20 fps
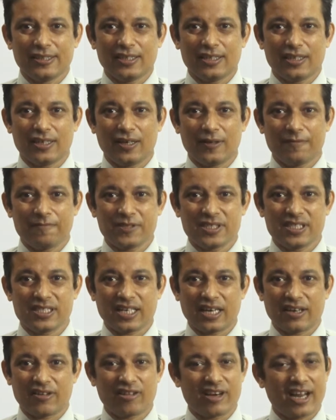of
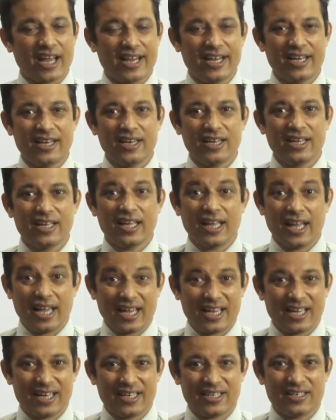standard 9,
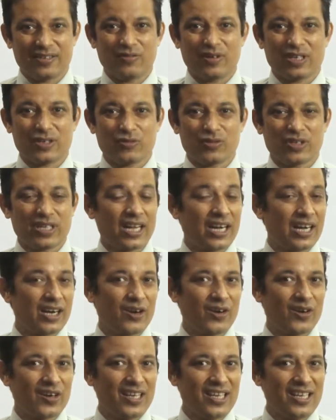and what we are
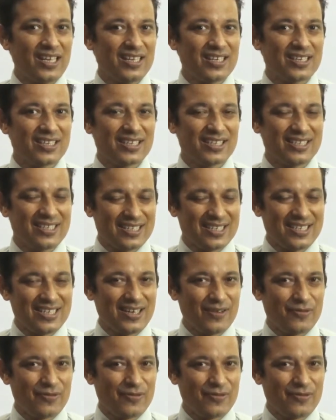learning here,